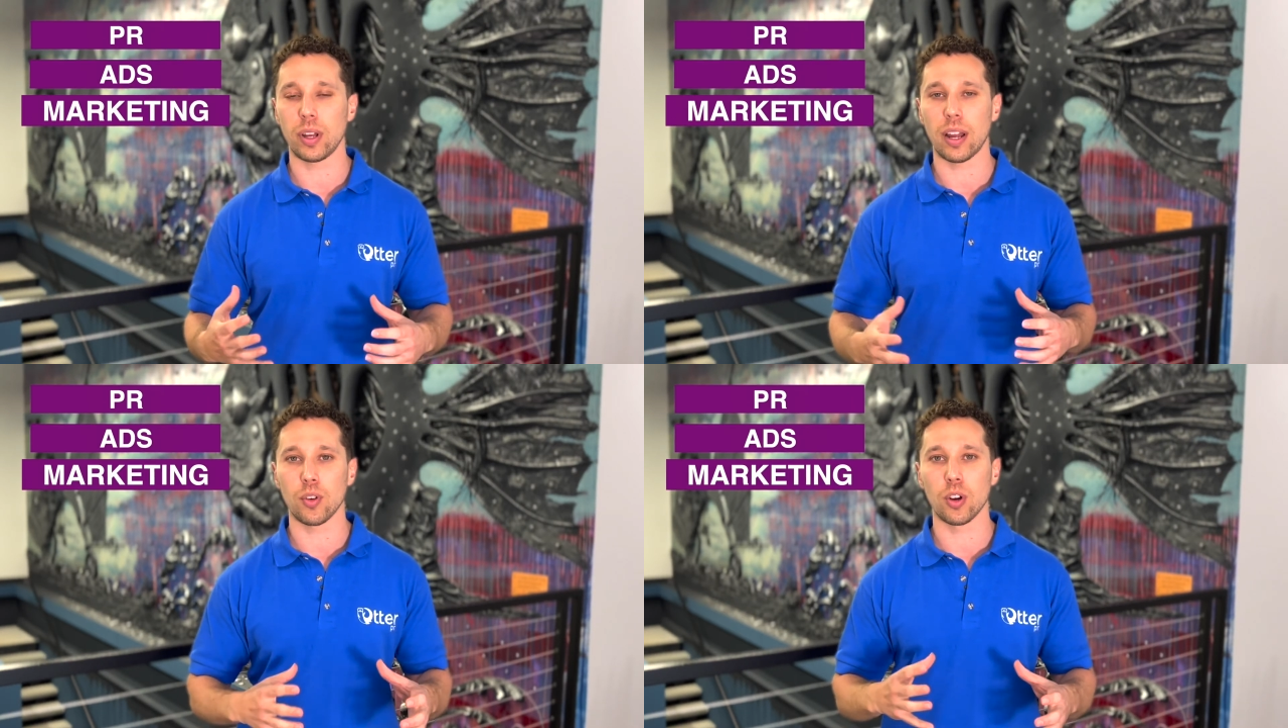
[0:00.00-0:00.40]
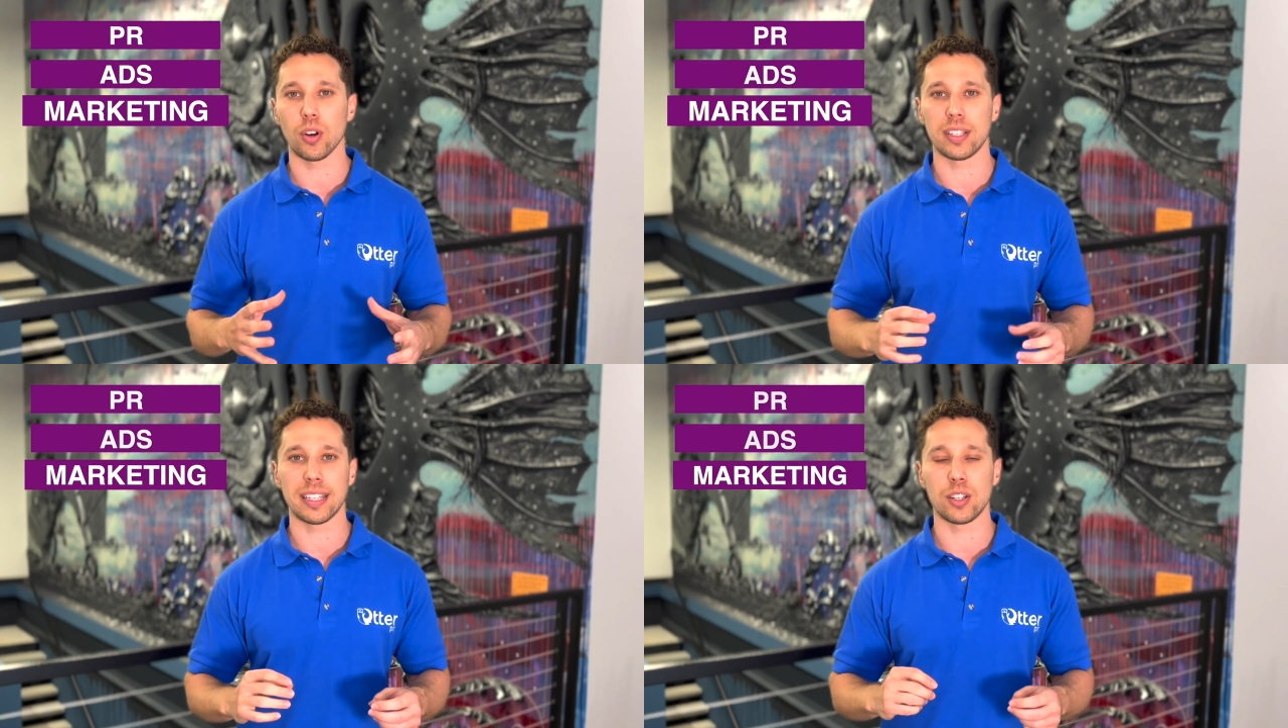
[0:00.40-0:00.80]

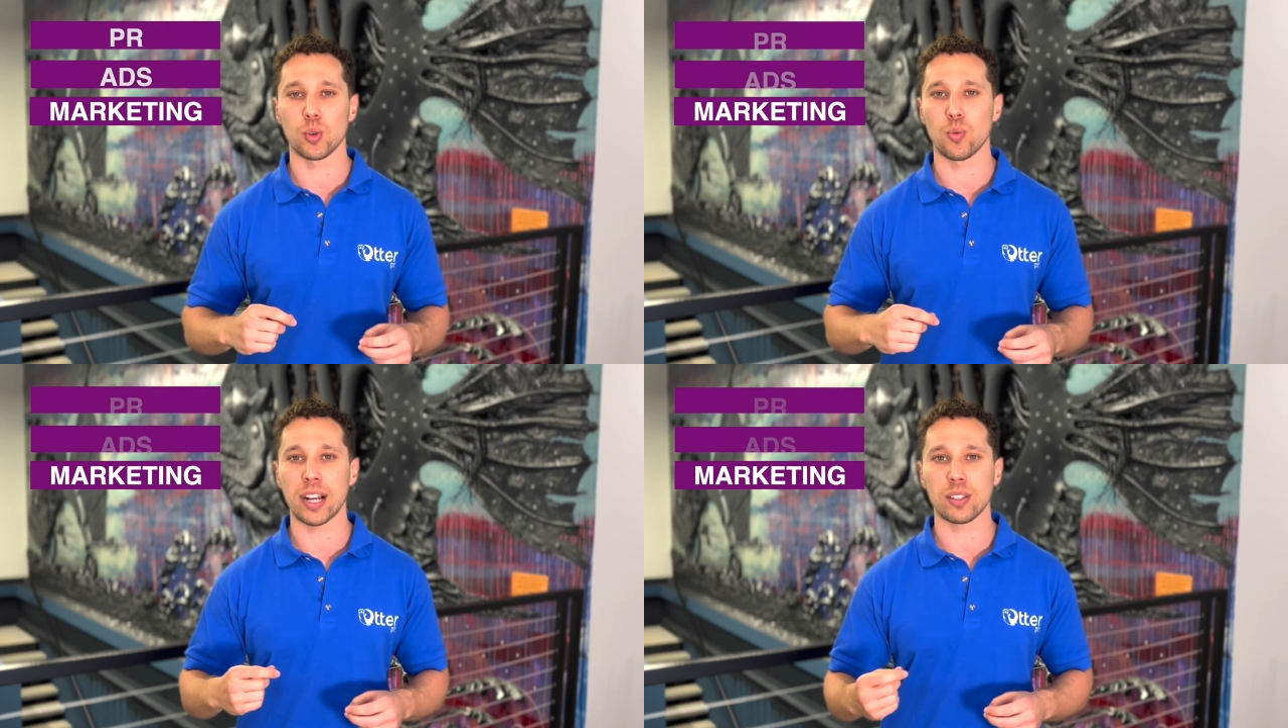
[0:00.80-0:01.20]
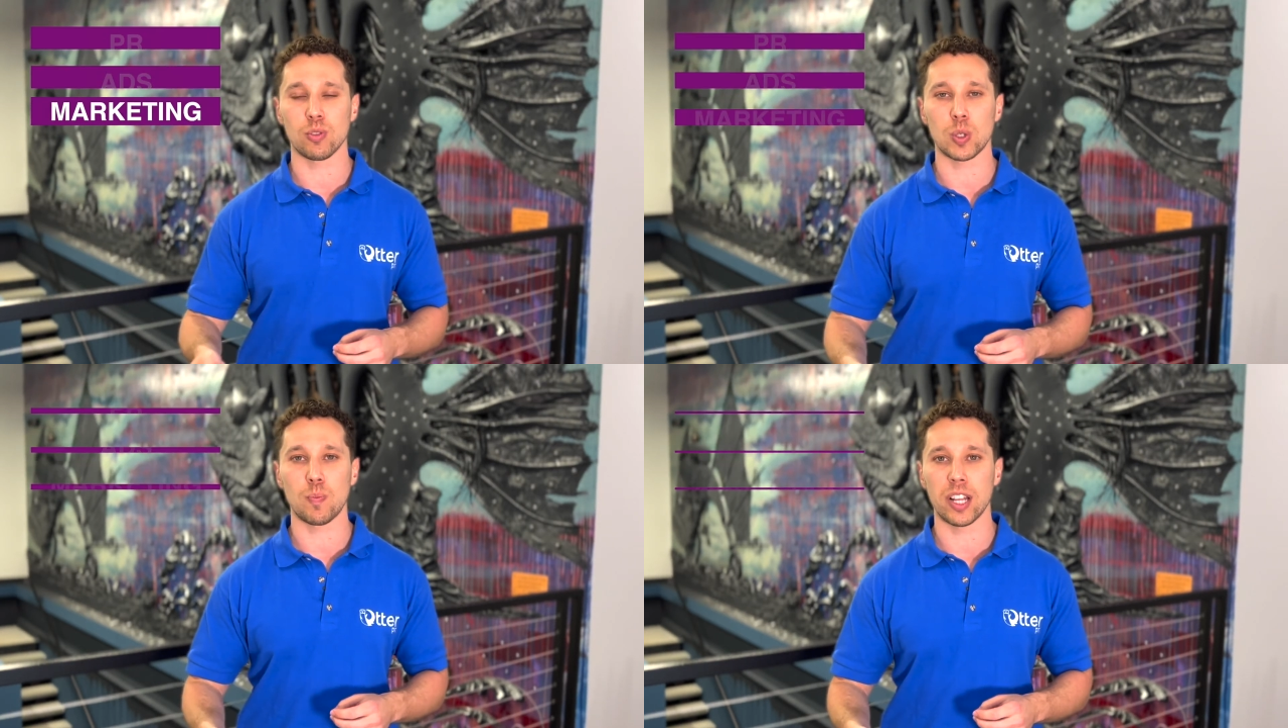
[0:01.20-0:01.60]
Whatever, is that direct
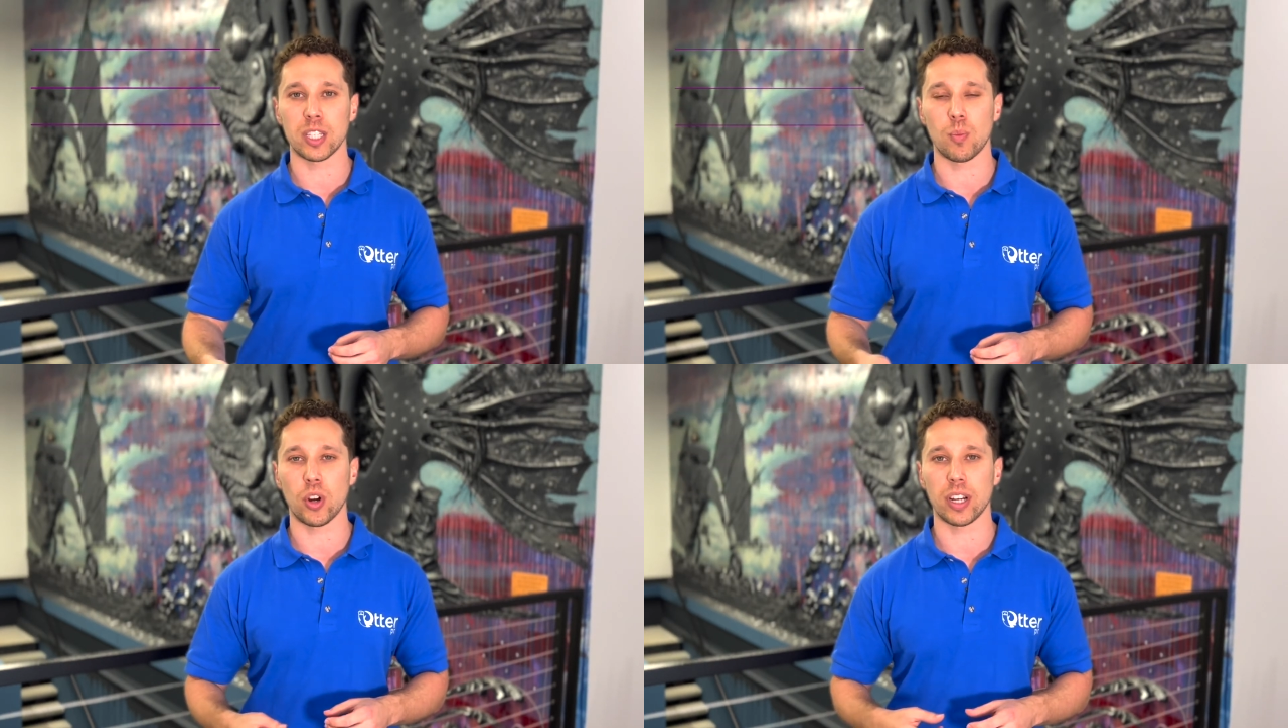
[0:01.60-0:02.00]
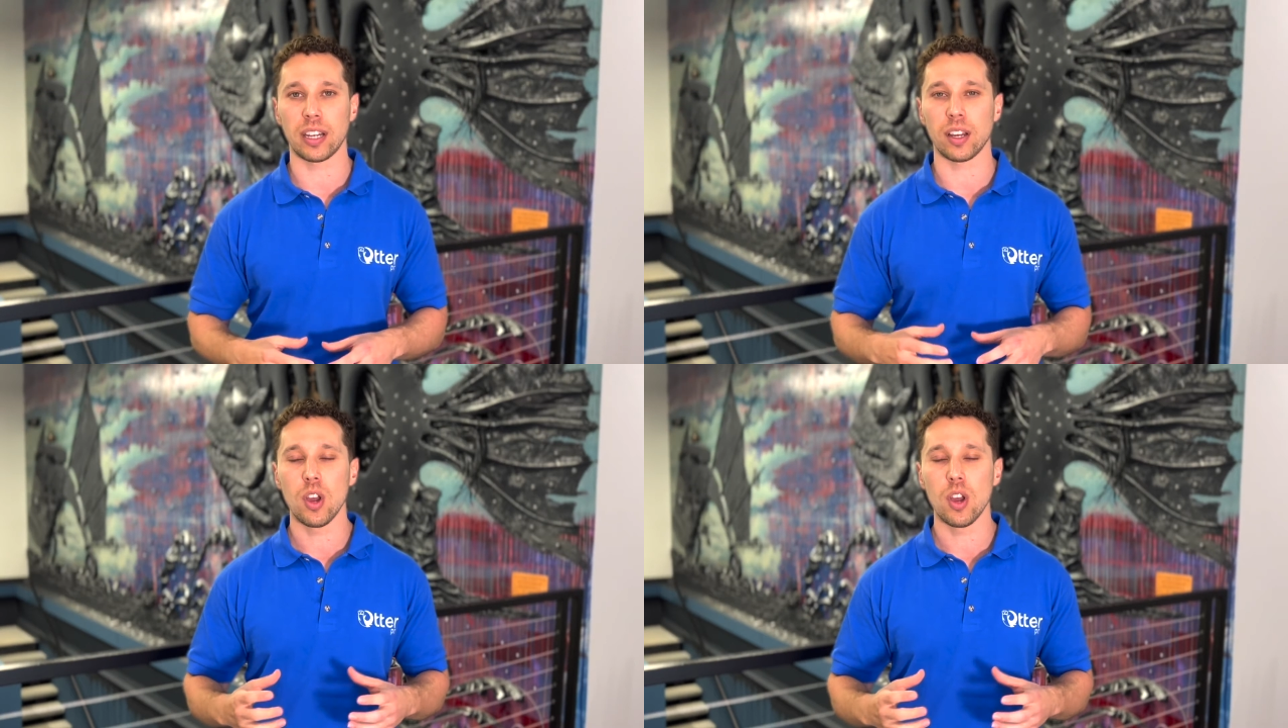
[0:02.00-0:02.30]
response marketing?